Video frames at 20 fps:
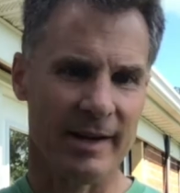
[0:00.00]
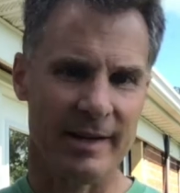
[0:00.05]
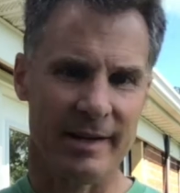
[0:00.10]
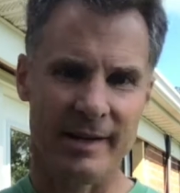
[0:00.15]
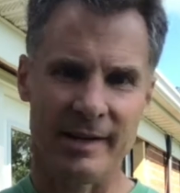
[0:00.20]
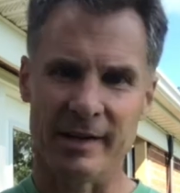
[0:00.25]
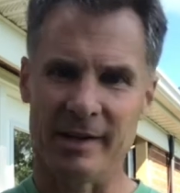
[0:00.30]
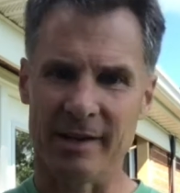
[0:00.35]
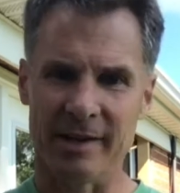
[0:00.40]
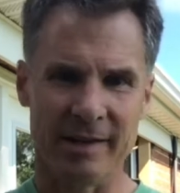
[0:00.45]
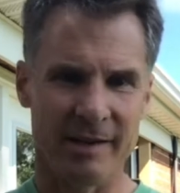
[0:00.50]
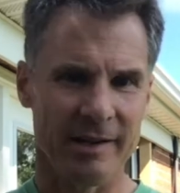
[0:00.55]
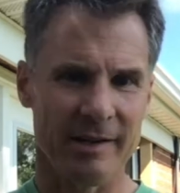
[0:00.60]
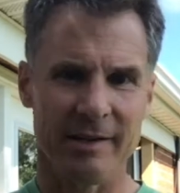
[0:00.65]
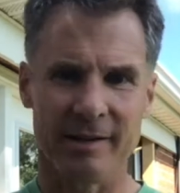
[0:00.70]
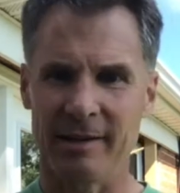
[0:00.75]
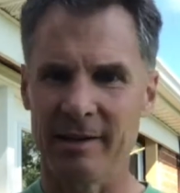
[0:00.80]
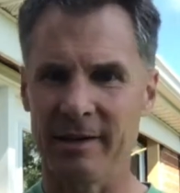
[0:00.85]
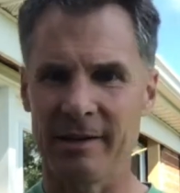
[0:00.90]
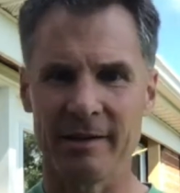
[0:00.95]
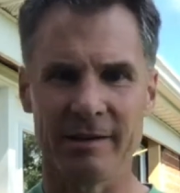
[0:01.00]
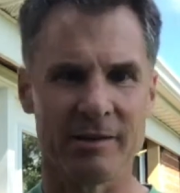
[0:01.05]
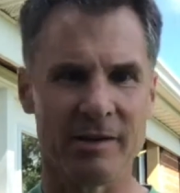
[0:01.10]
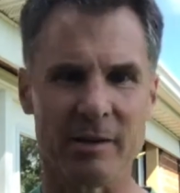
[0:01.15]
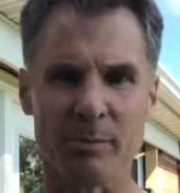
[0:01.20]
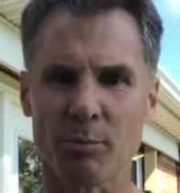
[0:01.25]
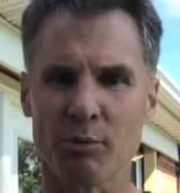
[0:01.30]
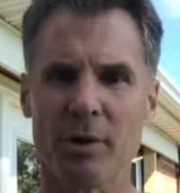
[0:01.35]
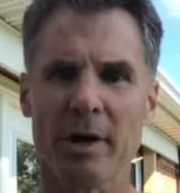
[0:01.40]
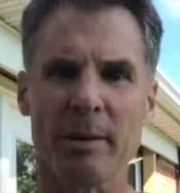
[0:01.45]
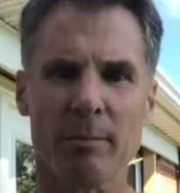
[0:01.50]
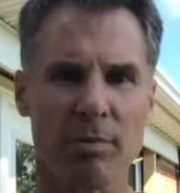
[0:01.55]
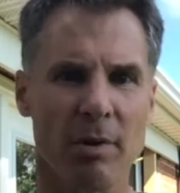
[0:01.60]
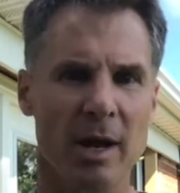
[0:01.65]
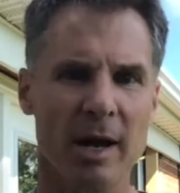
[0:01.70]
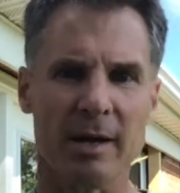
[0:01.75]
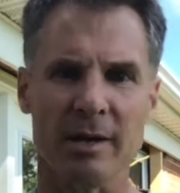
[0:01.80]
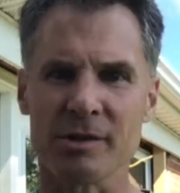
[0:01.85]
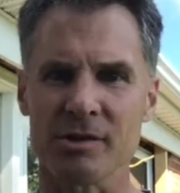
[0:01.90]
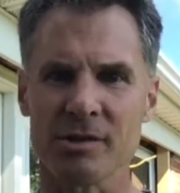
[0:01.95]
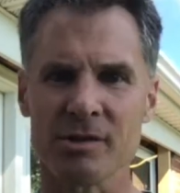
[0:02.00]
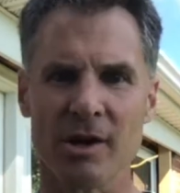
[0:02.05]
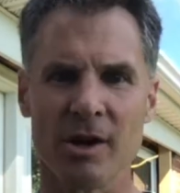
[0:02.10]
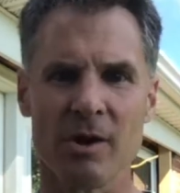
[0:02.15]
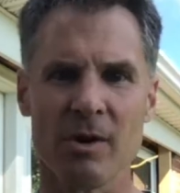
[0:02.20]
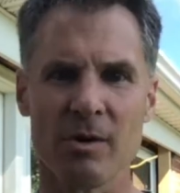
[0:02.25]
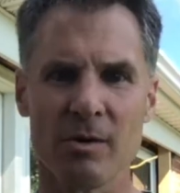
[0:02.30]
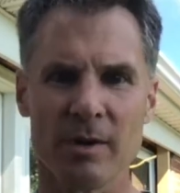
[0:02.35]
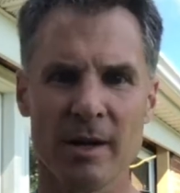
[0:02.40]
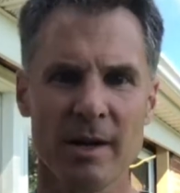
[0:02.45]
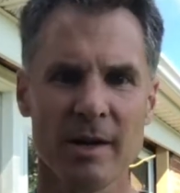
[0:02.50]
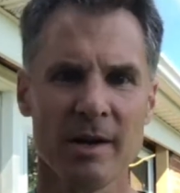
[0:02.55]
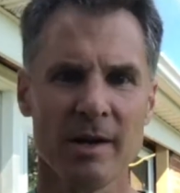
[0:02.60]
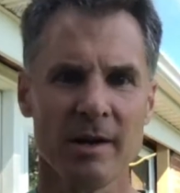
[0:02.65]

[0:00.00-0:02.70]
He did brick, block, and stone.